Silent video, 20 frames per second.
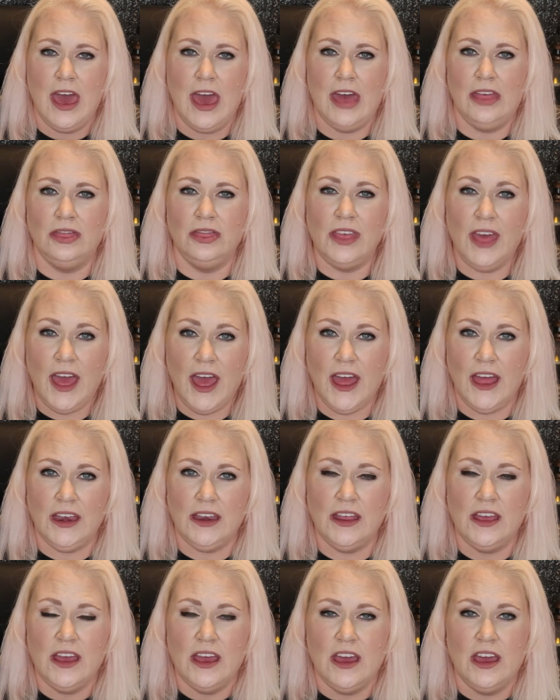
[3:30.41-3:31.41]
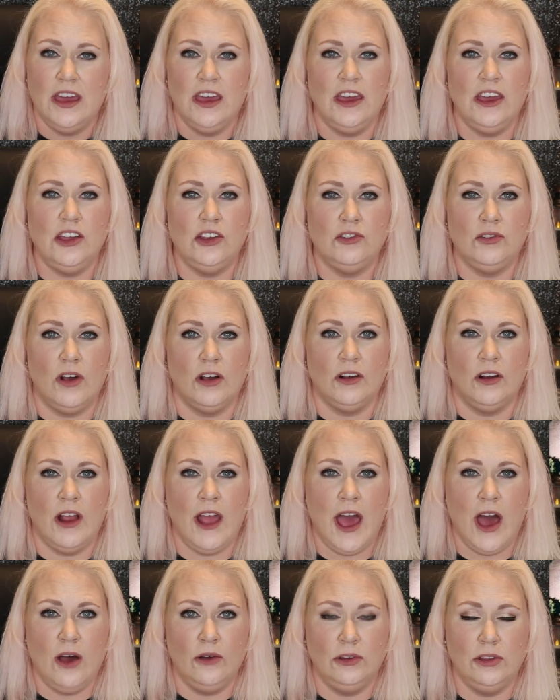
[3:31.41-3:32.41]
And then he drug
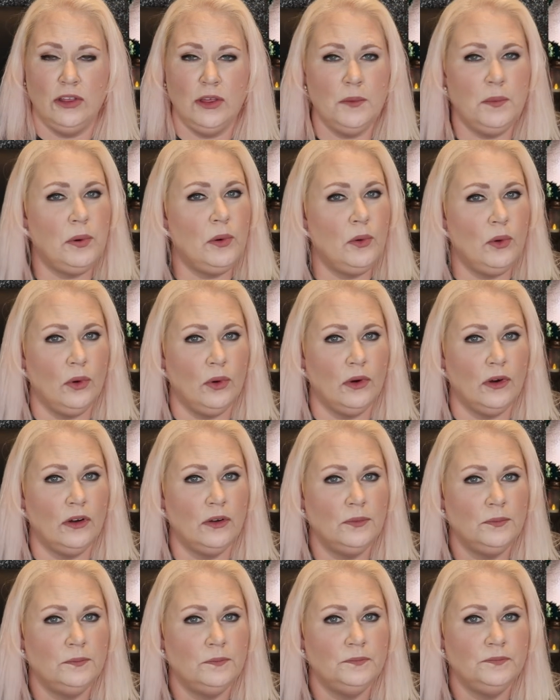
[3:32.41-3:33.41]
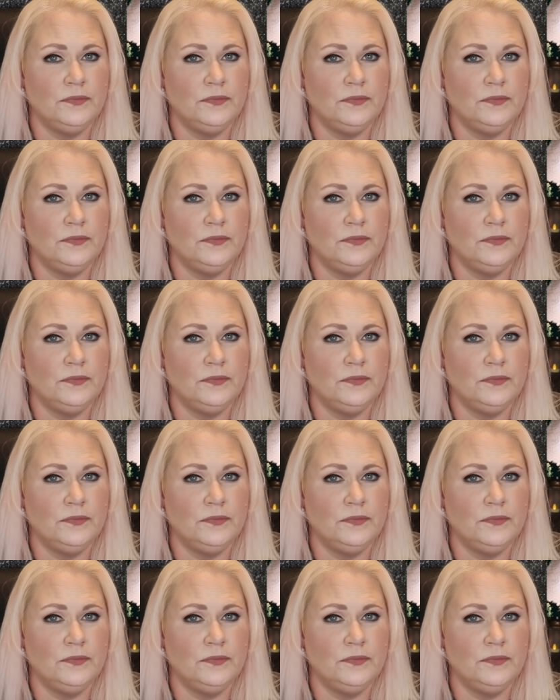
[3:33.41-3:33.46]
her out to the pool